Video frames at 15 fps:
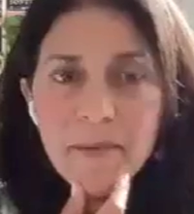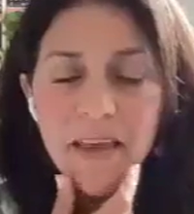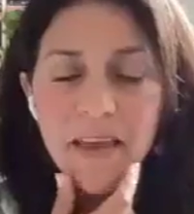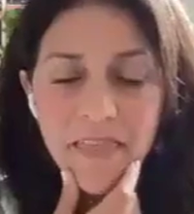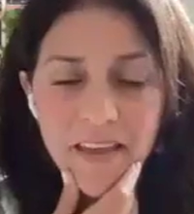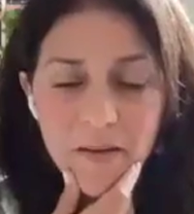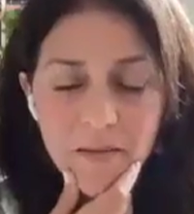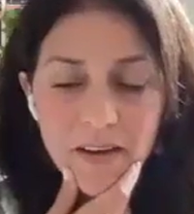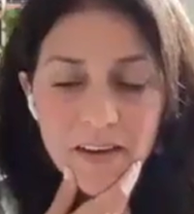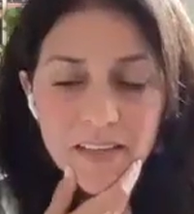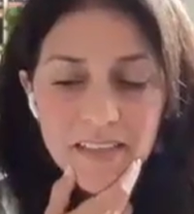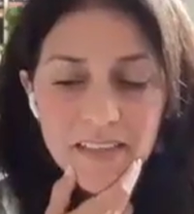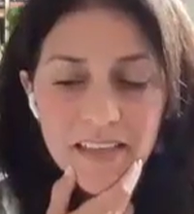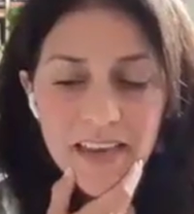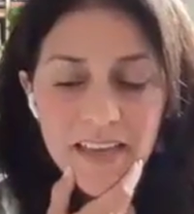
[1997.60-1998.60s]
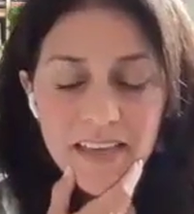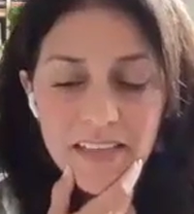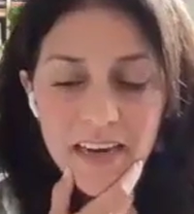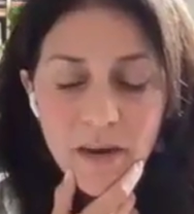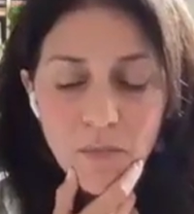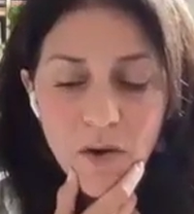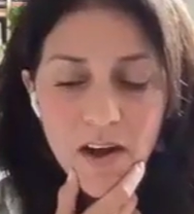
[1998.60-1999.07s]
I mean, I think what I'll say is
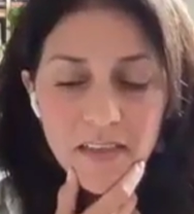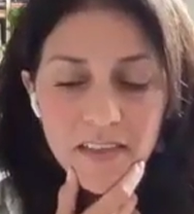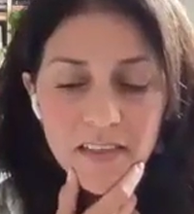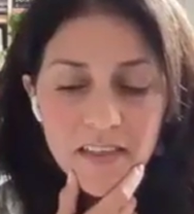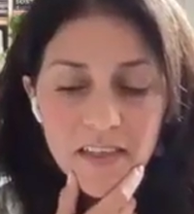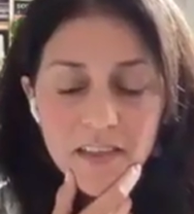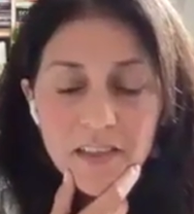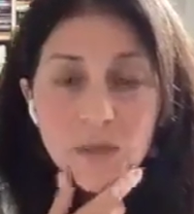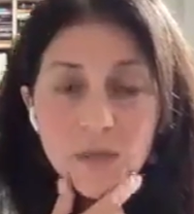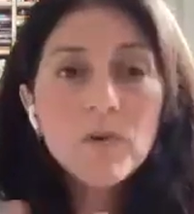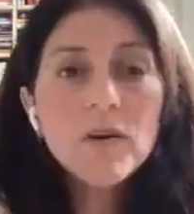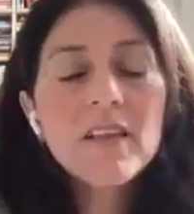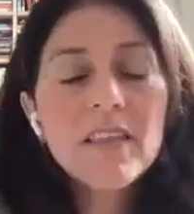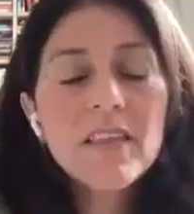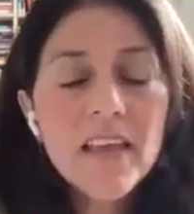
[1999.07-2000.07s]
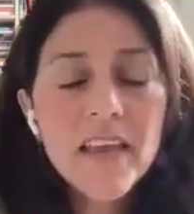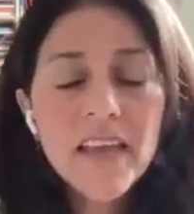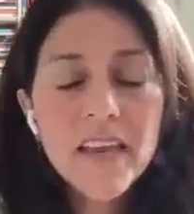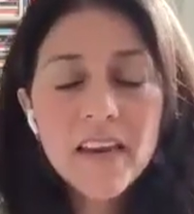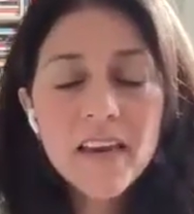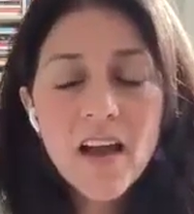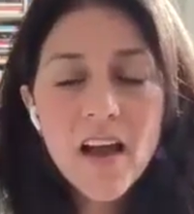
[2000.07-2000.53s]
that I walked into this work
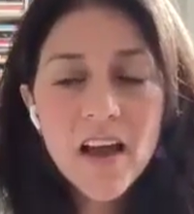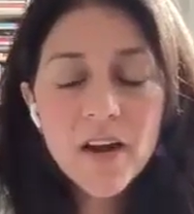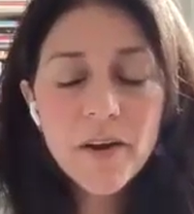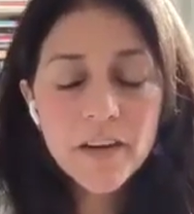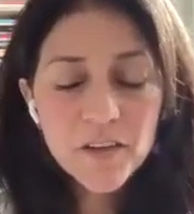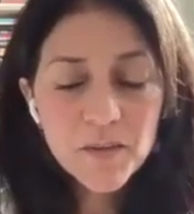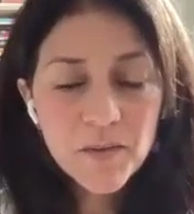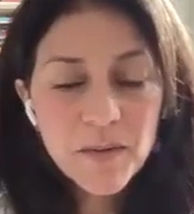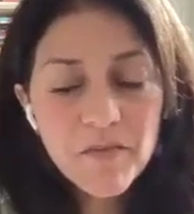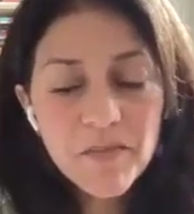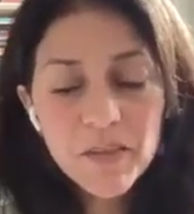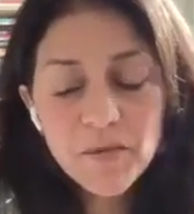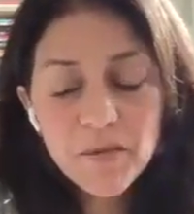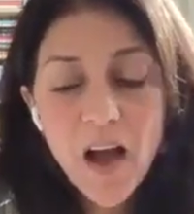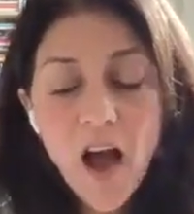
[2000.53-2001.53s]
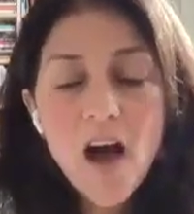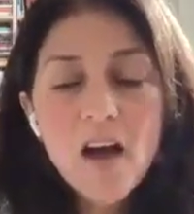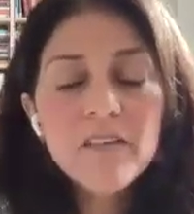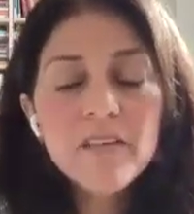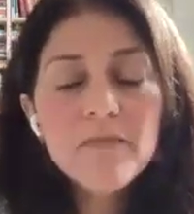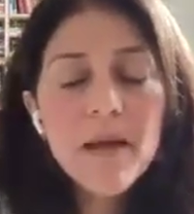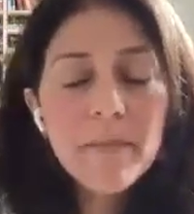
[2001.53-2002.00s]
thinking, I do want to move into
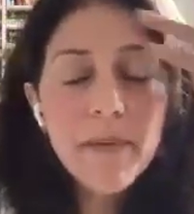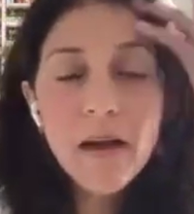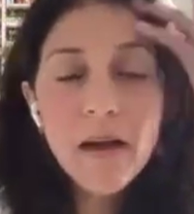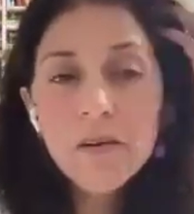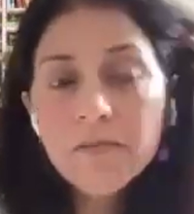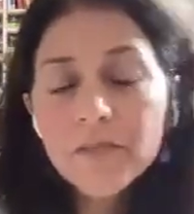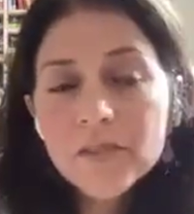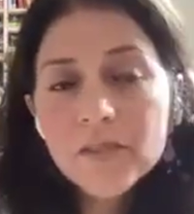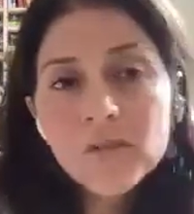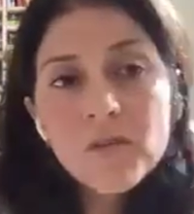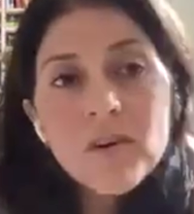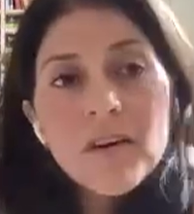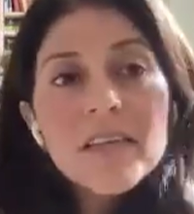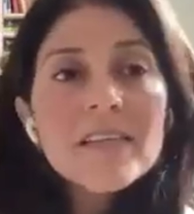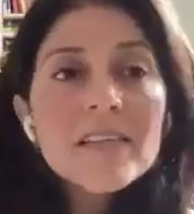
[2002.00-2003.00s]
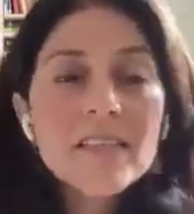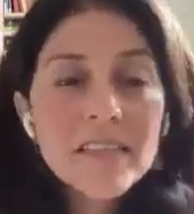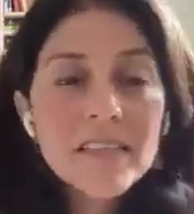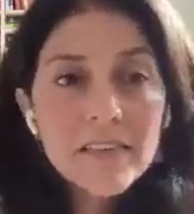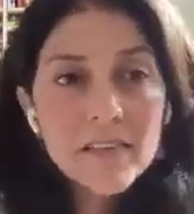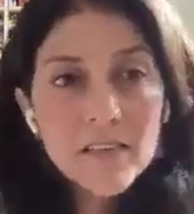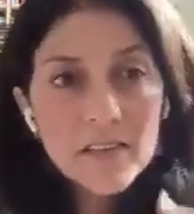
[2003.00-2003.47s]
all of my powerful stories and
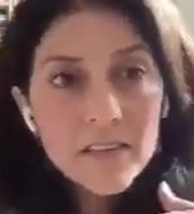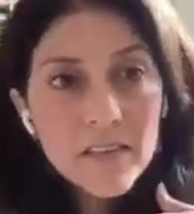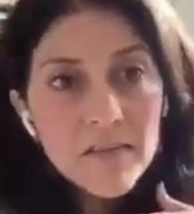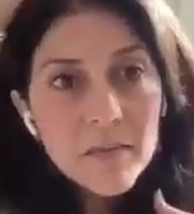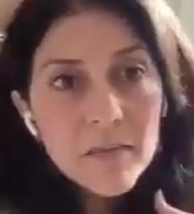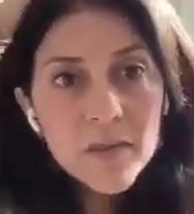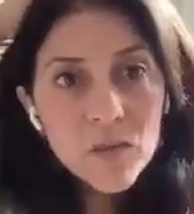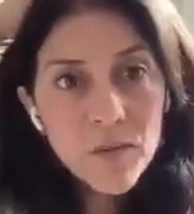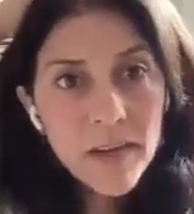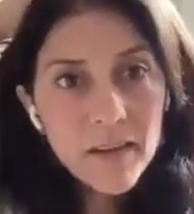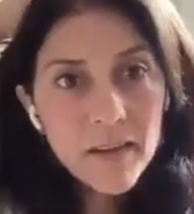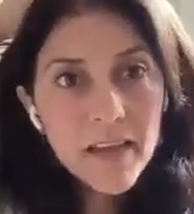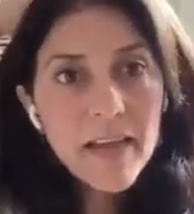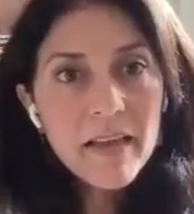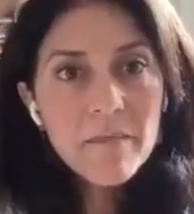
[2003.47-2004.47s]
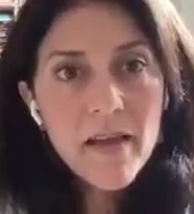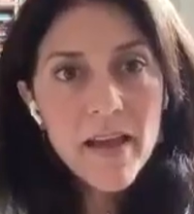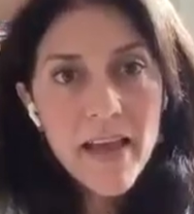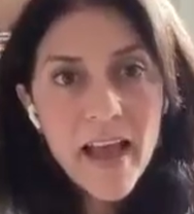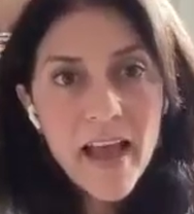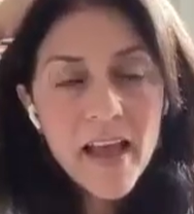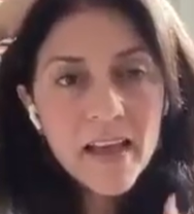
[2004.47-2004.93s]
skills lived between like
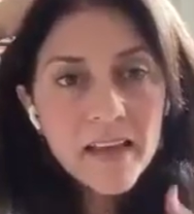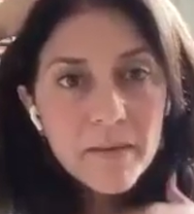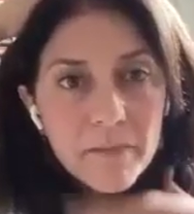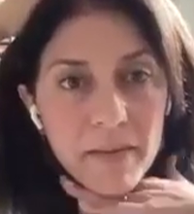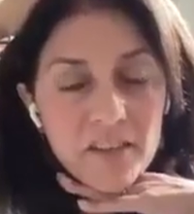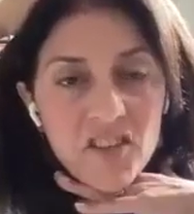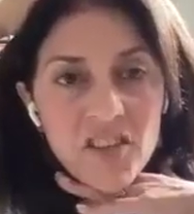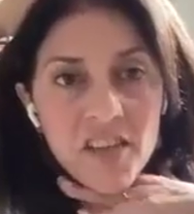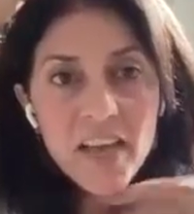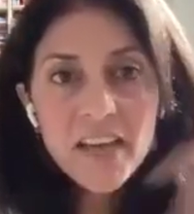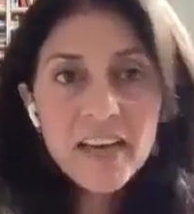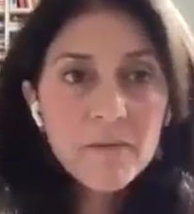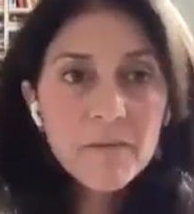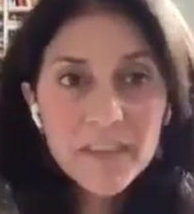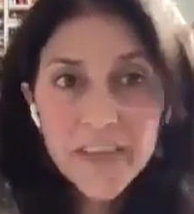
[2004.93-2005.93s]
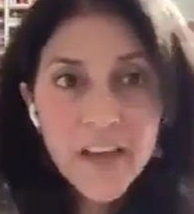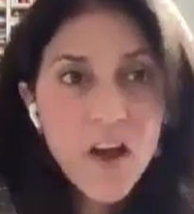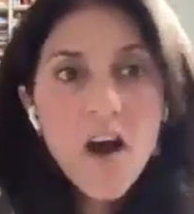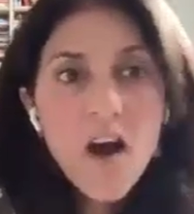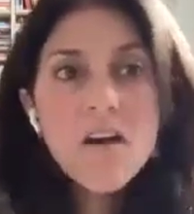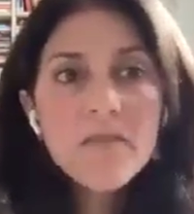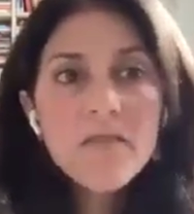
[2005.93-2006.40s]
my head and my chin. And it was like,
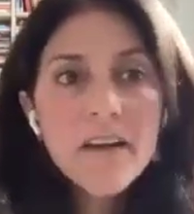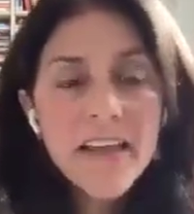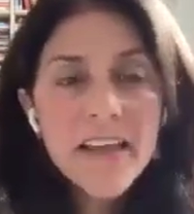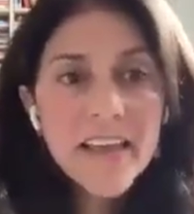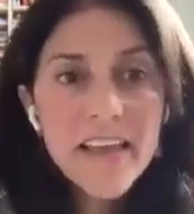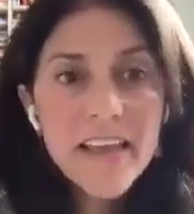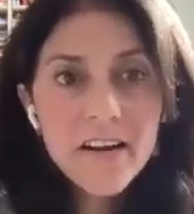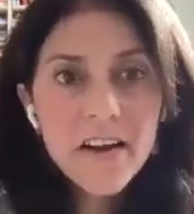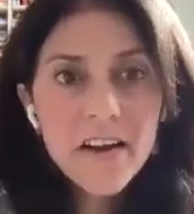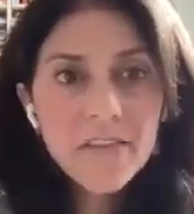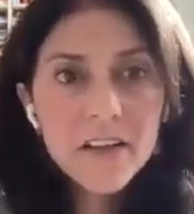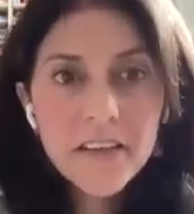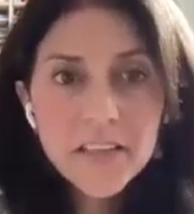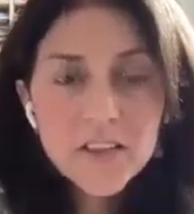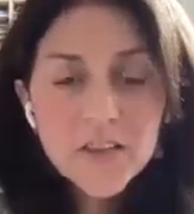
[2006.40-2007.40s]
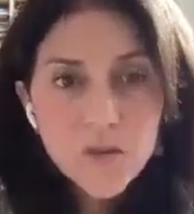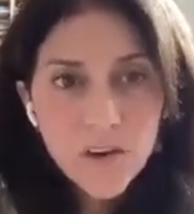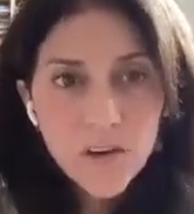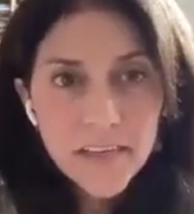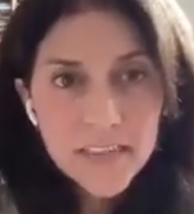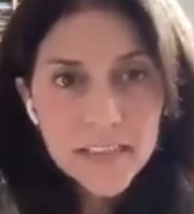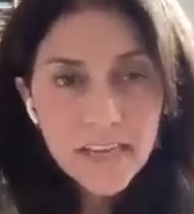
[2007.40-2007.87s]
all right here. I thought like
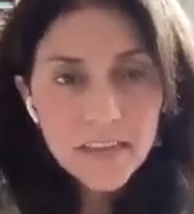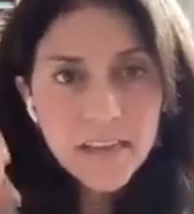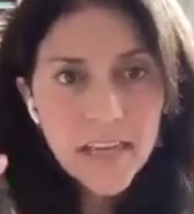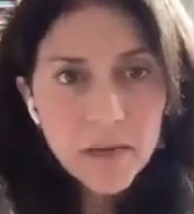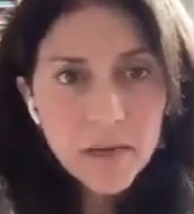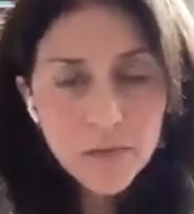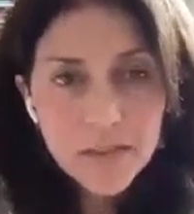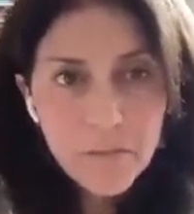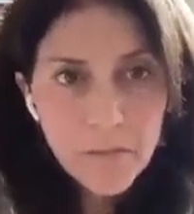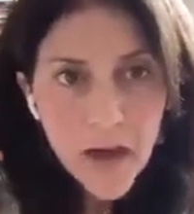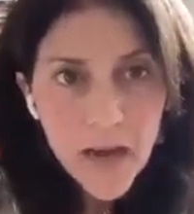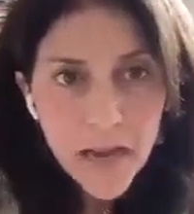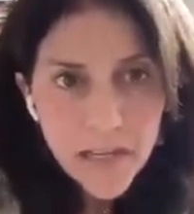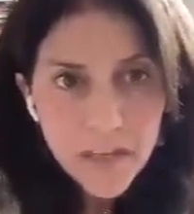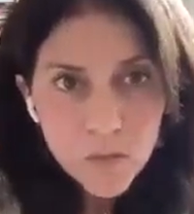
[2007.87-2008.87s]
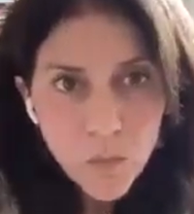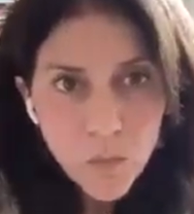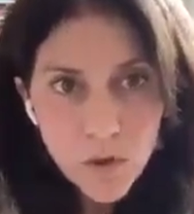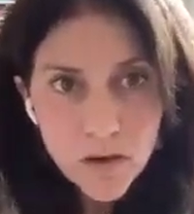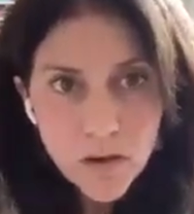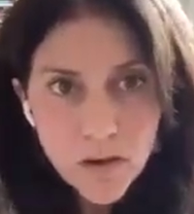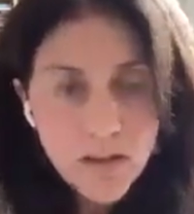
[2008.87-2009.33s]
storytelling was mind
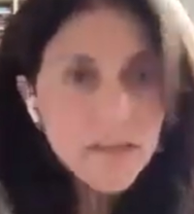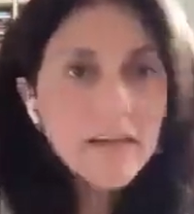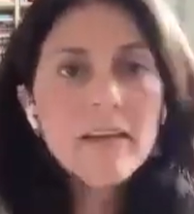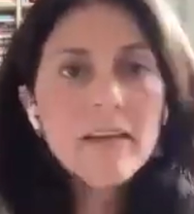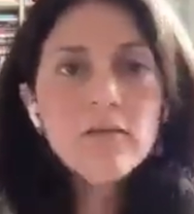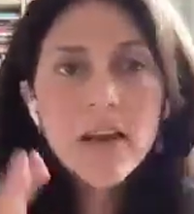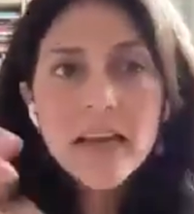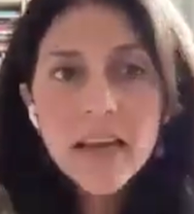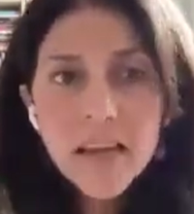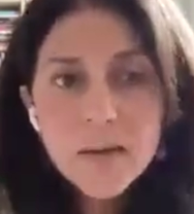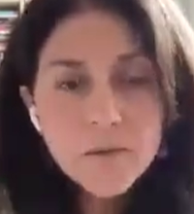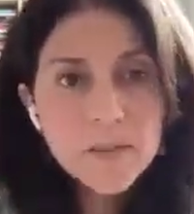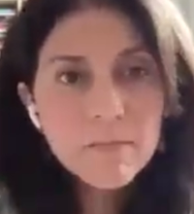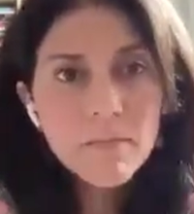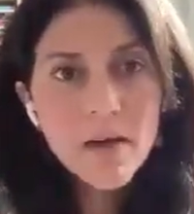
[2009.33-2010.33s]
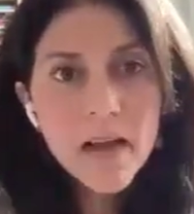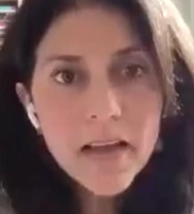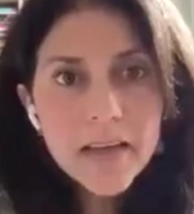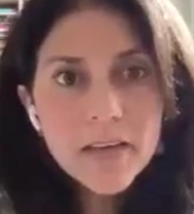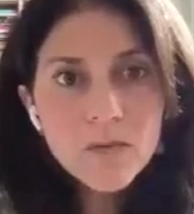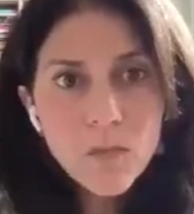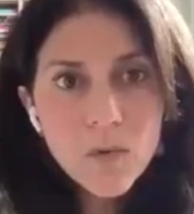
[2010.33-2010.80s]
work and writing was
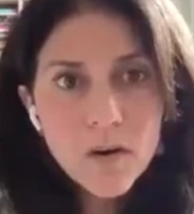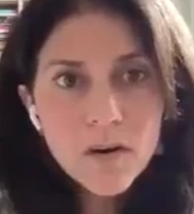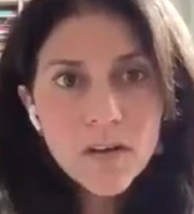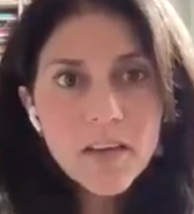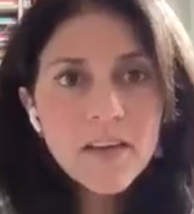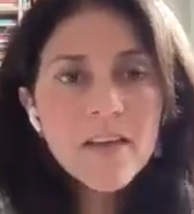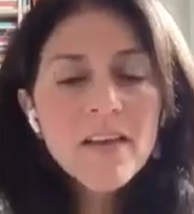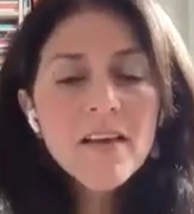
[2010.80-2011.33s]
mind work.